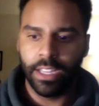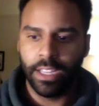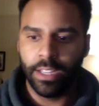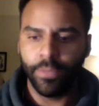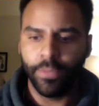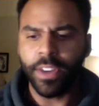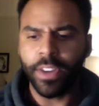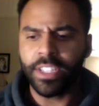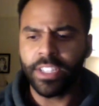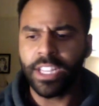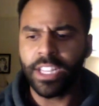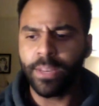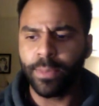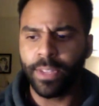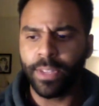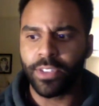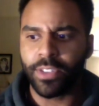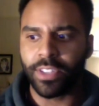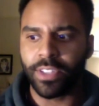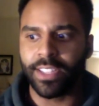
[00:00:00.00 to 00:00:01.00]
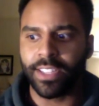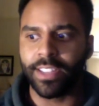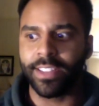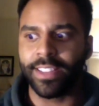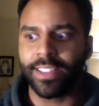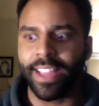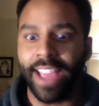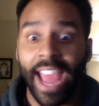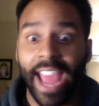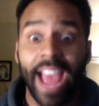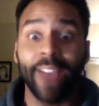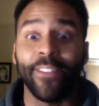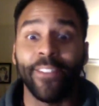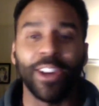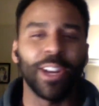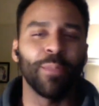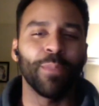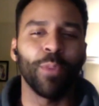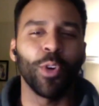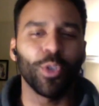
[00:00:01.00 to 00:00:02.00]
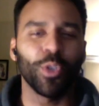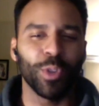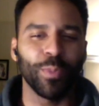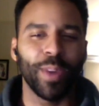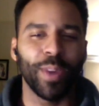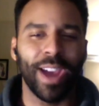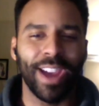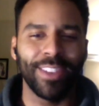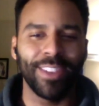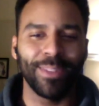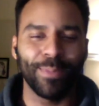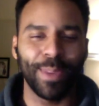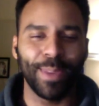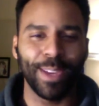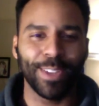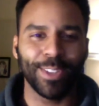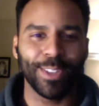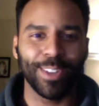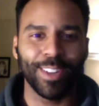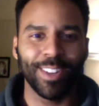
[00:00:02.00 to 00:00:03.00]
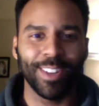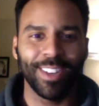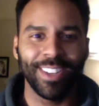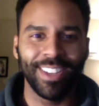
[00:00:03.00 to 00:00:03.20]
very deeply is just like having an emotion behind the picture.